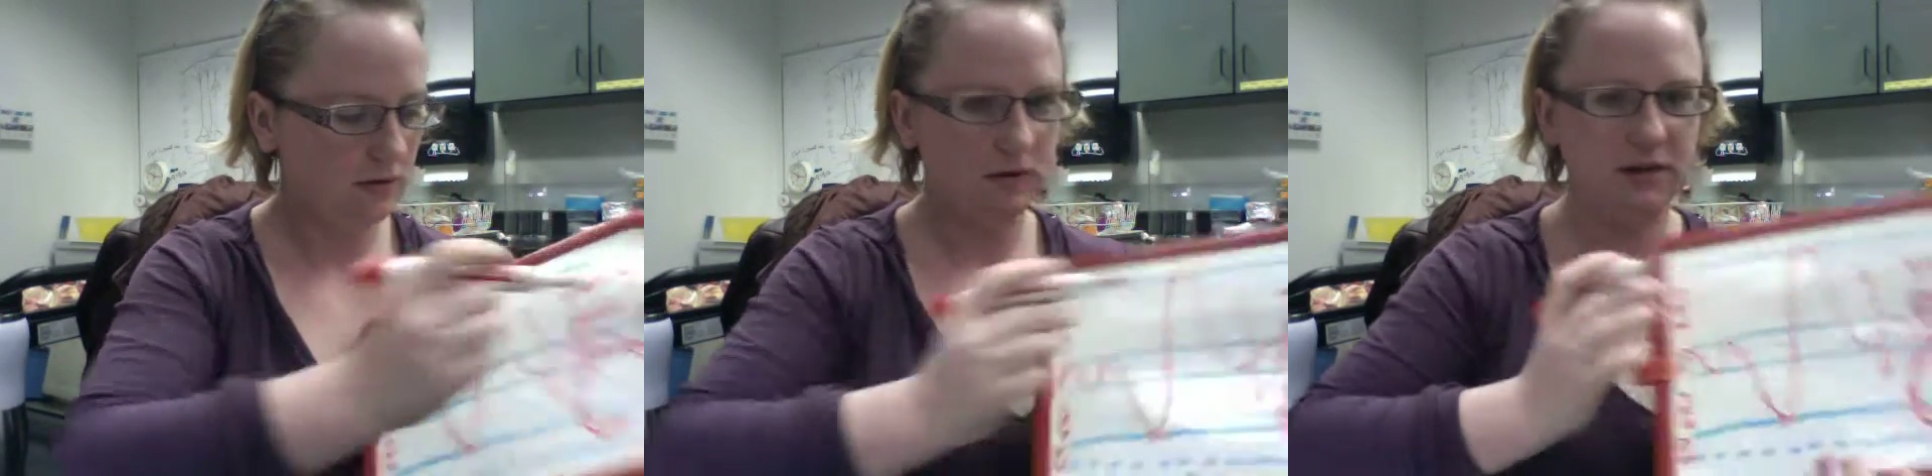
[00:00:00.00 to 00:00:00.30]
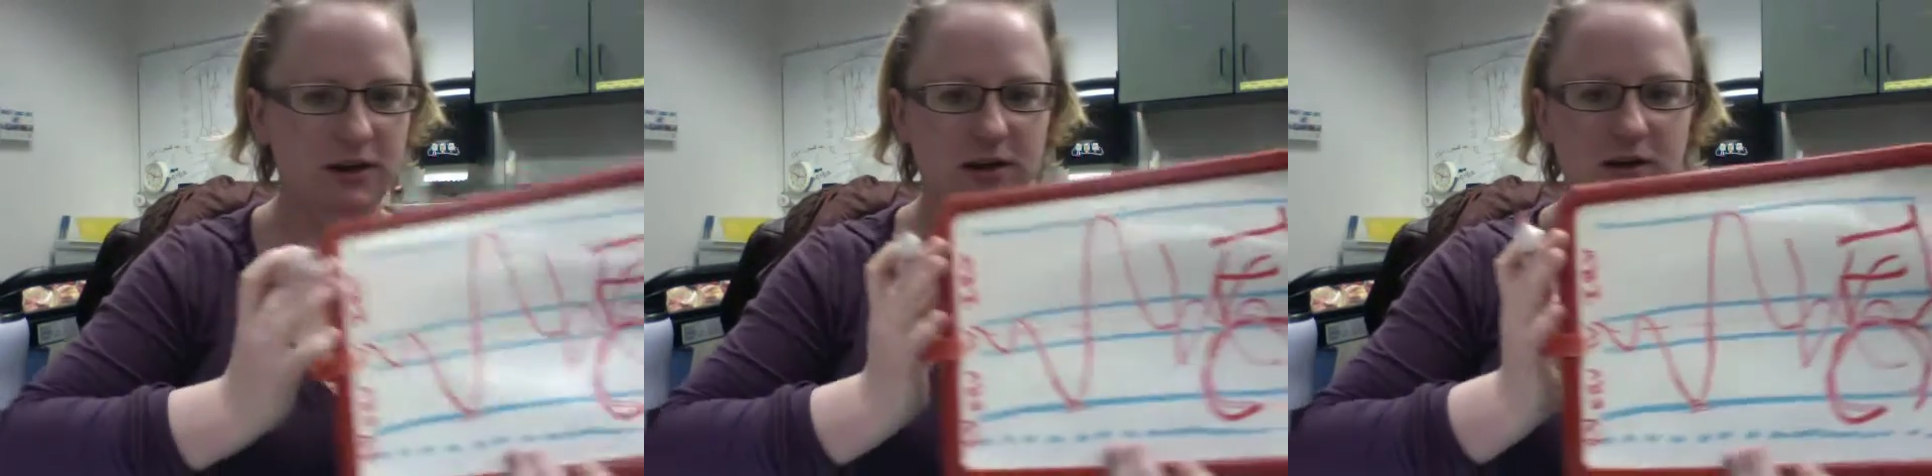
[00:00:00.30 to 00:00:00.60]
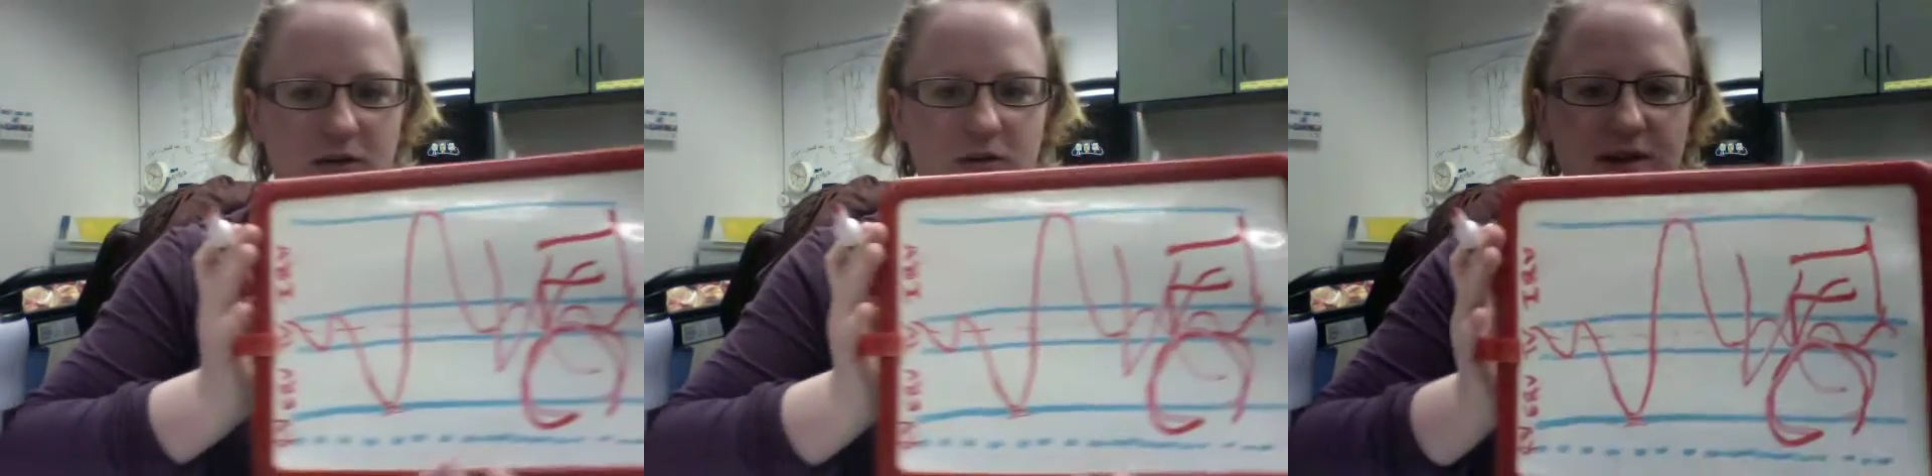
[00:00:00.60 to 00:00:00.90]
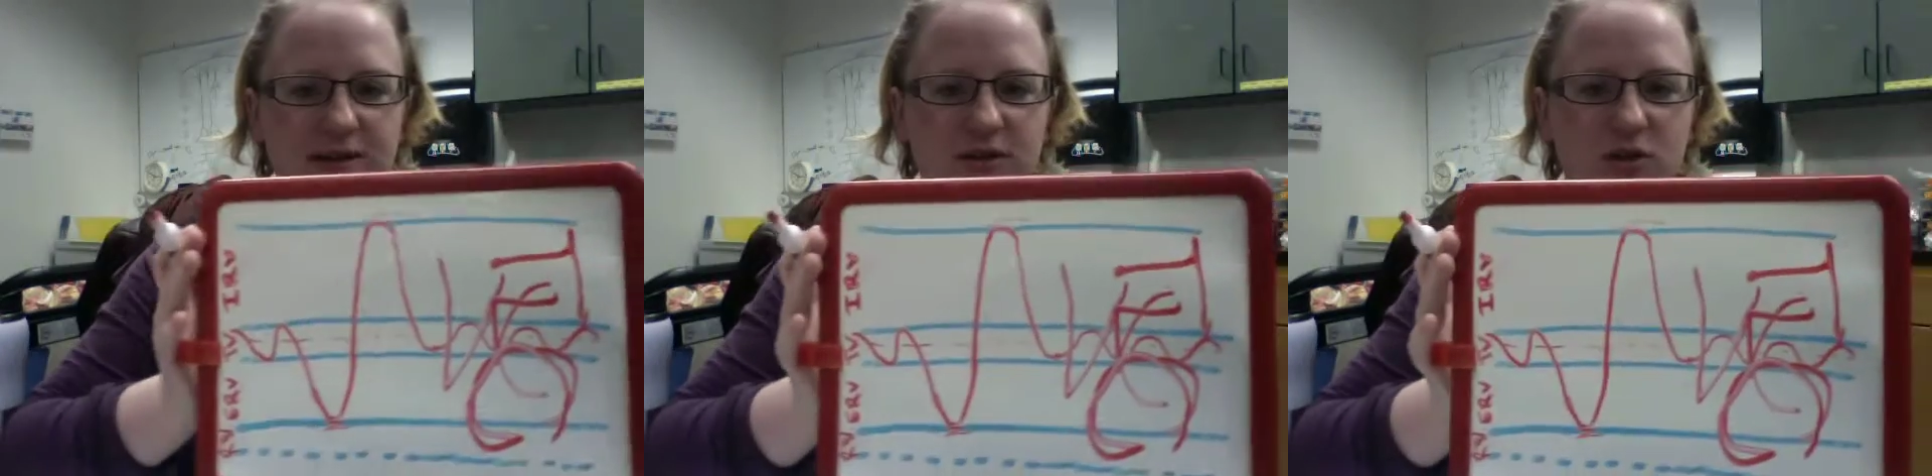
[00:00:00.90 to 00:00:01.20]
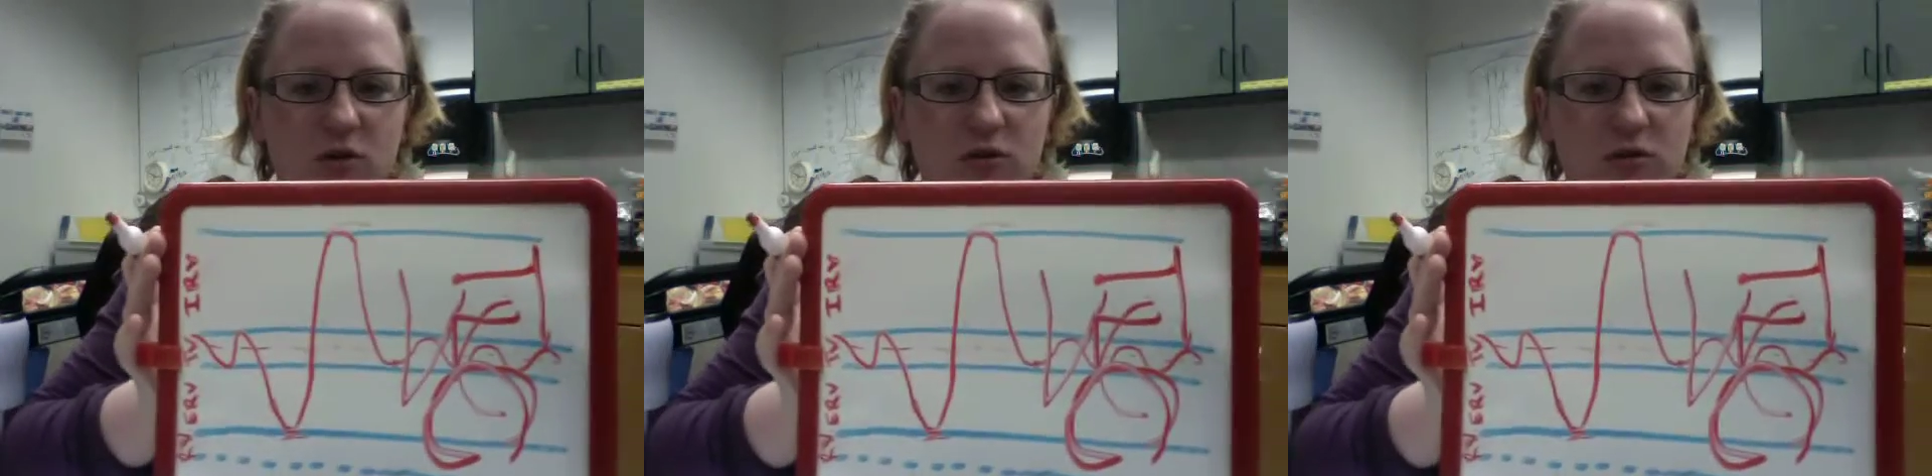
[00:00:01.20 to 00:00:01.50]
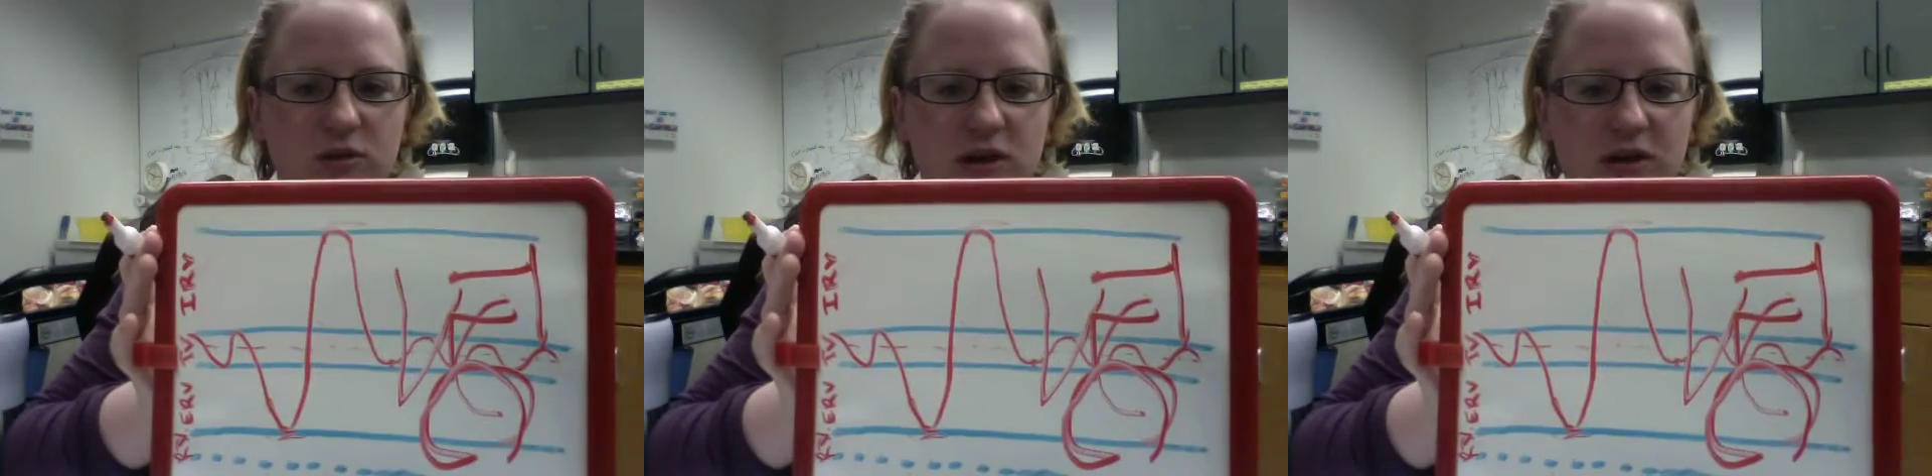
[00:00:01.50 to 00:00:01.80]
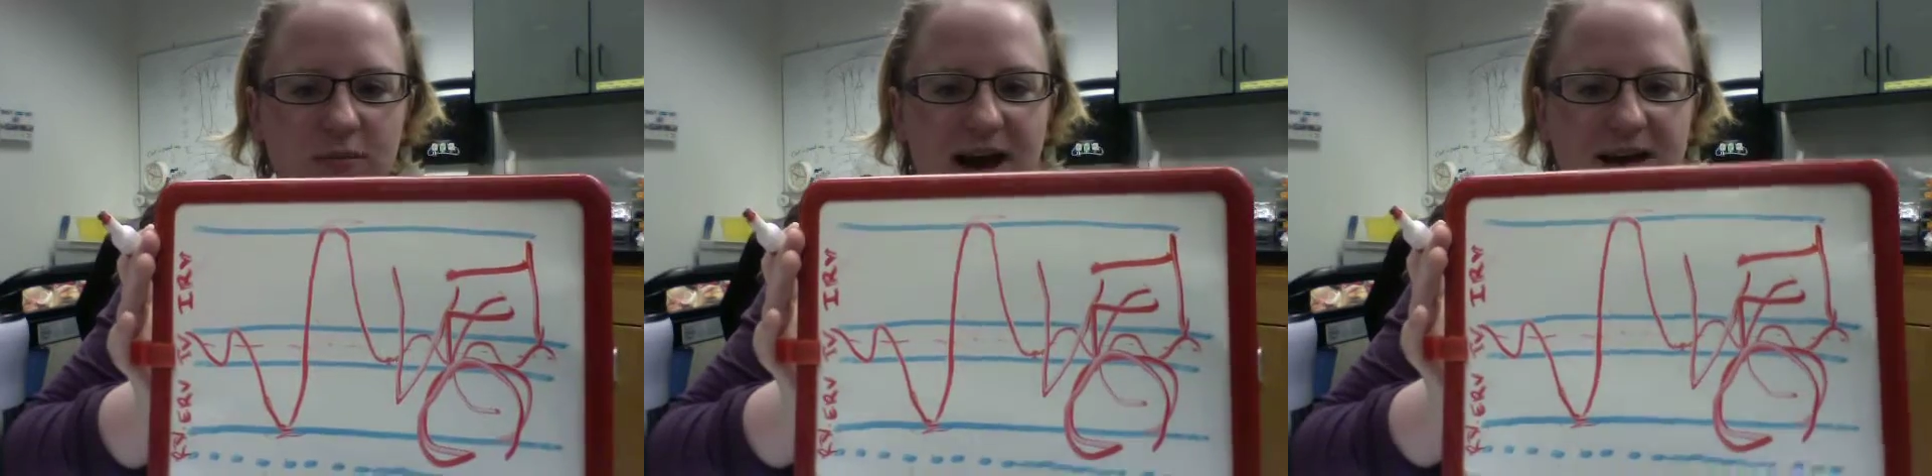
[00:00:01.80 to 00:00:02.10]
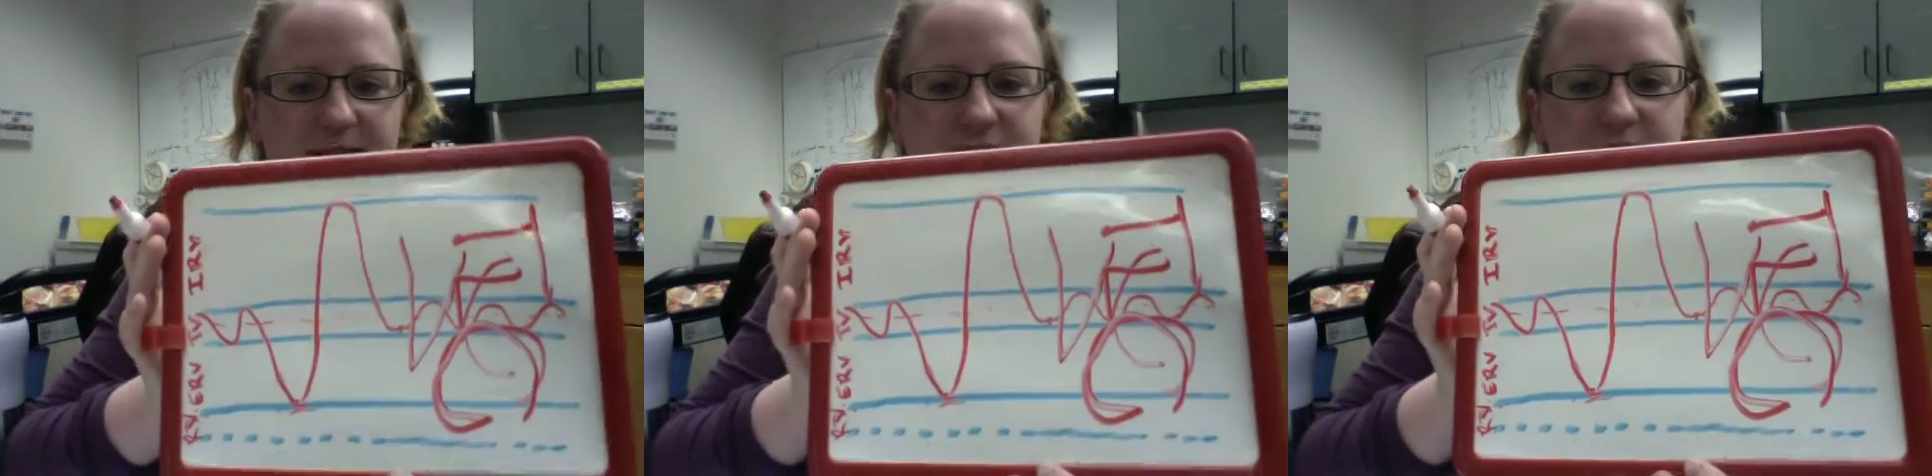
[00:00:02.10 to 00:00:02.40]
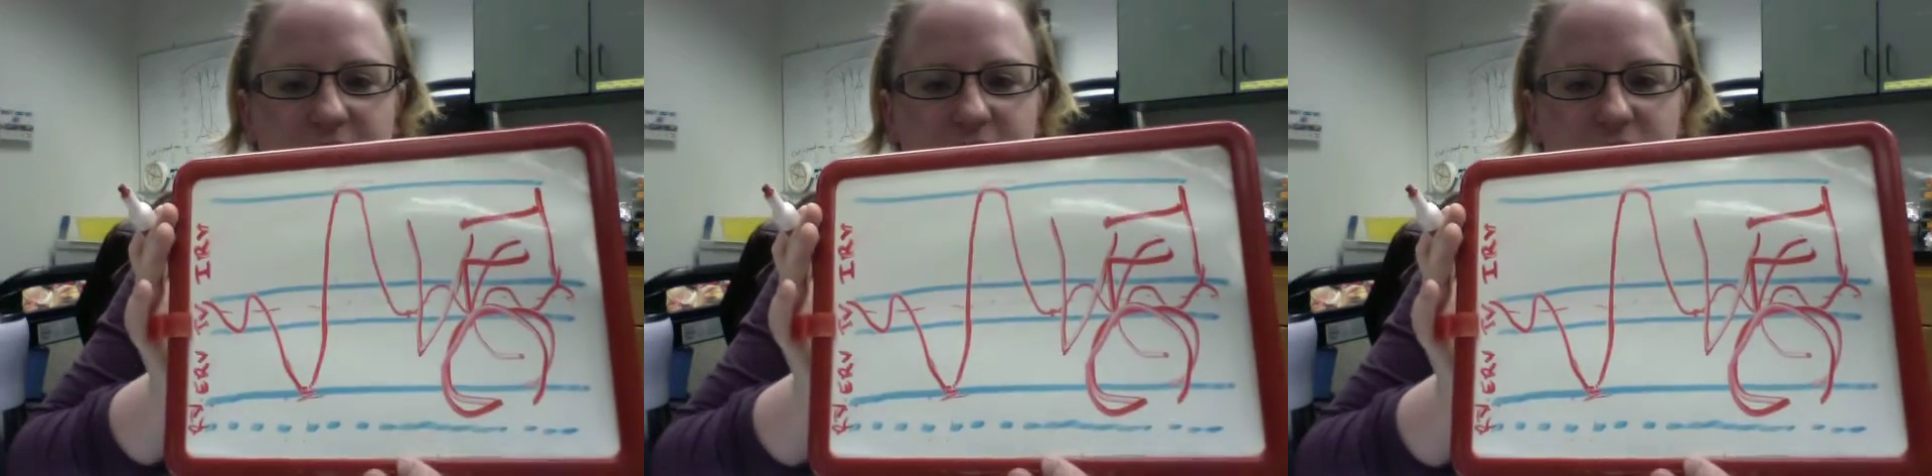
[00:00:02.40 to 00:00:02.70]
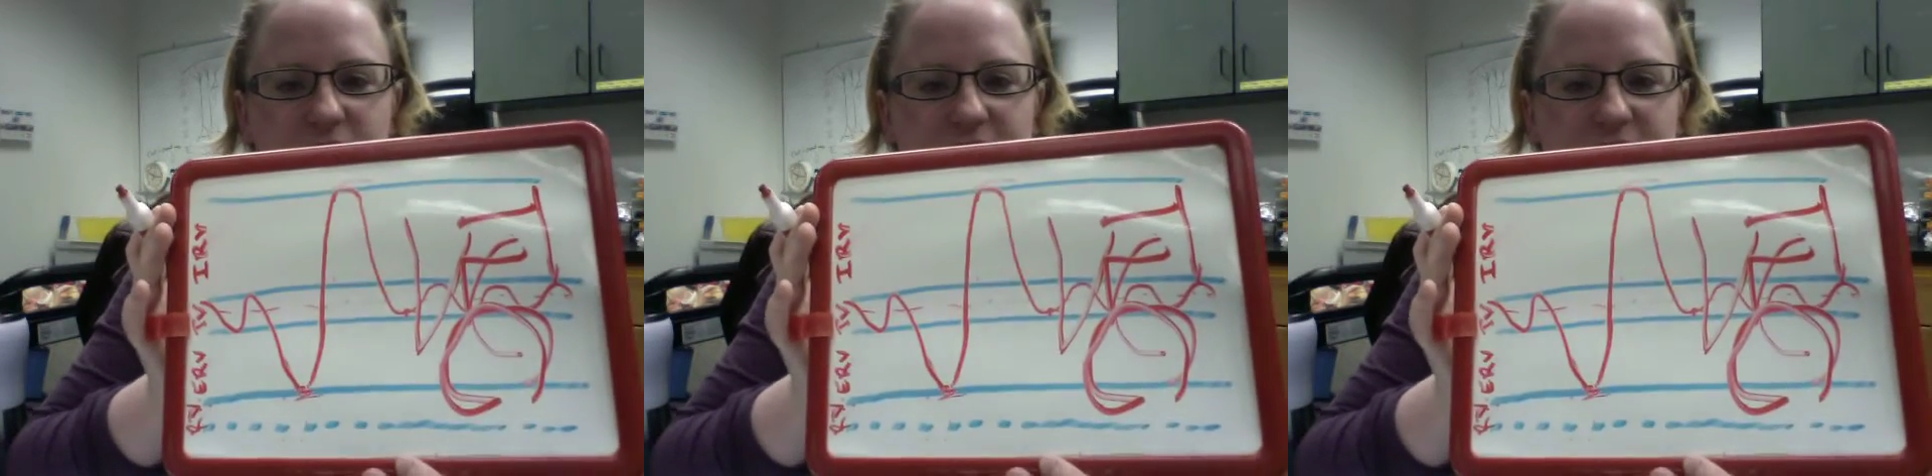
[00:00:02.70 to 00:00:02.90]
there you go, is your total lung capacity. And so you can